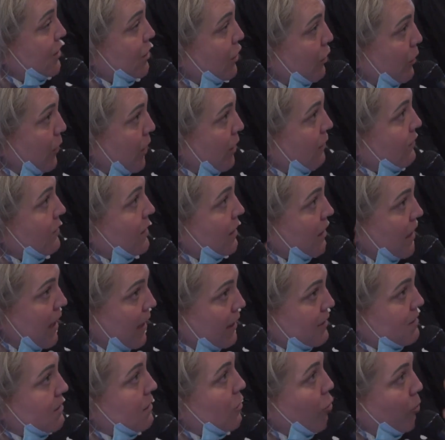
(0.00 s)
you over the
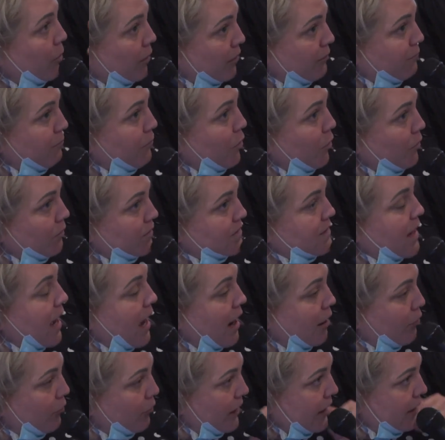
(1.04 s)
next couple of months
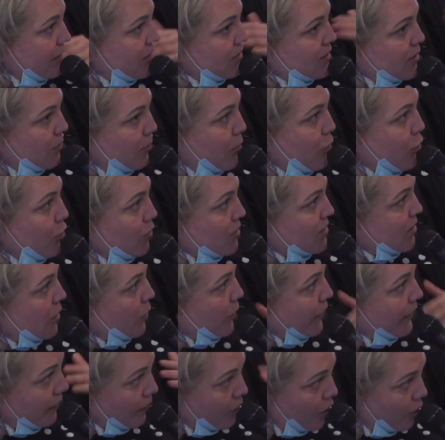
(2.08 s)
outreach support. So we
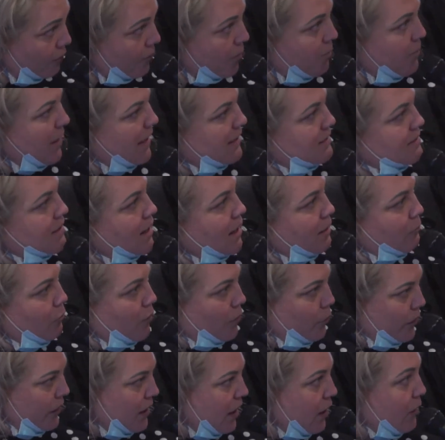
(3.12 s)
can come at that time
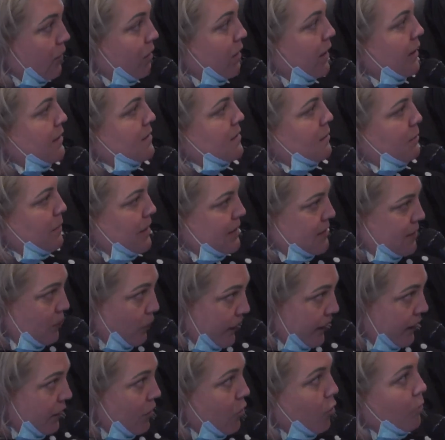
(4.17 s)
when we know things are busy,
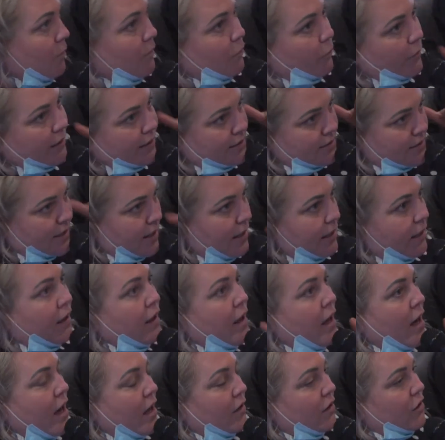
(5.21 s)
we can come and we can take
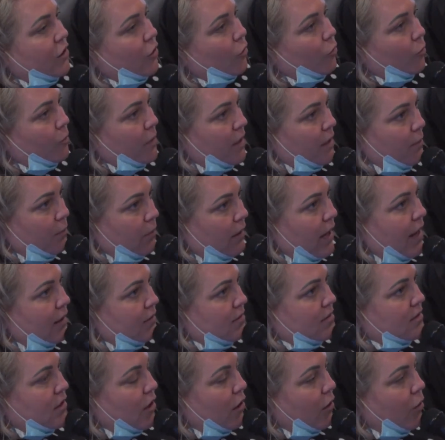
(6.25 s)
young people
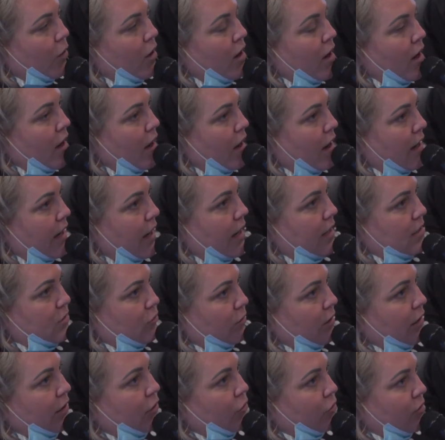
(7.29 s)
out. So it's
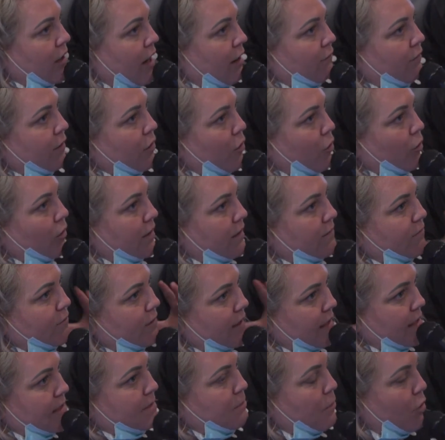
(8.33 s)
really good having all of
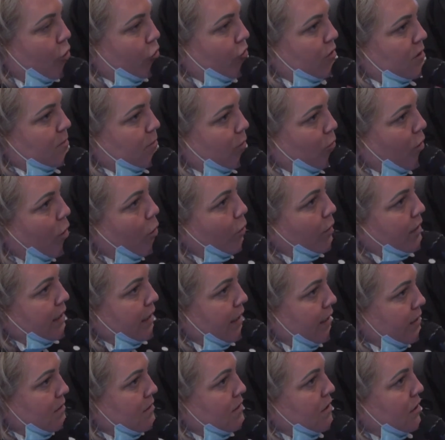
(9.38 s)
these models, but what we
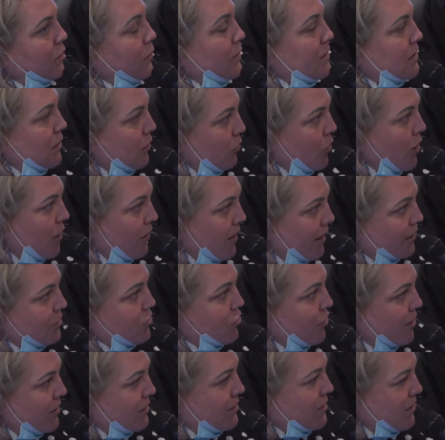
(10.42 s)
need to do is look at that
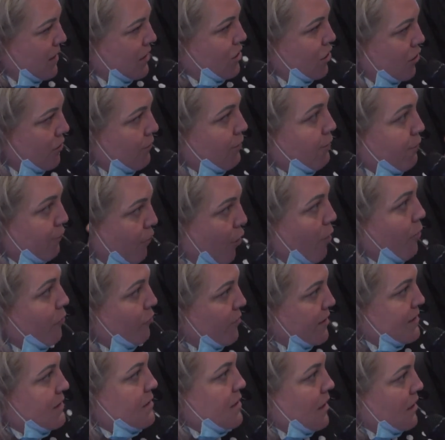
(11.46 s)
transition from
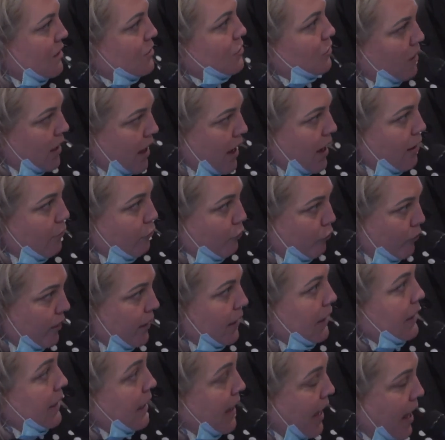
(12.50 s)
residential care
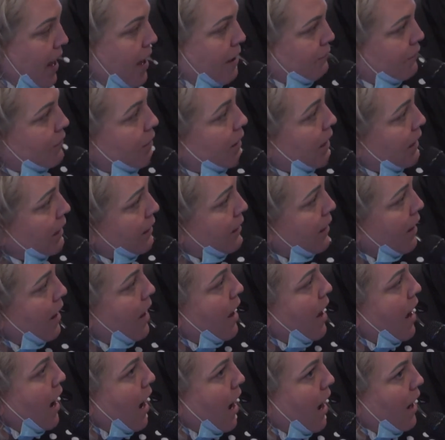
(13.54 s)
really carefully
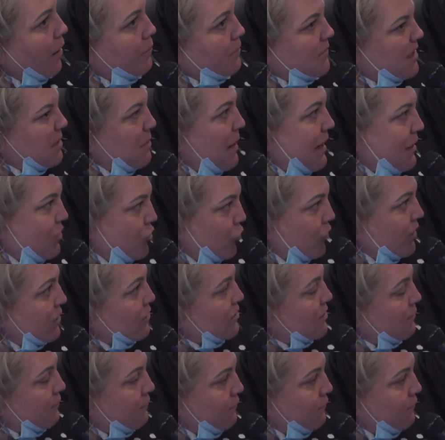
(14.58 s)
um, to make sure it doesn't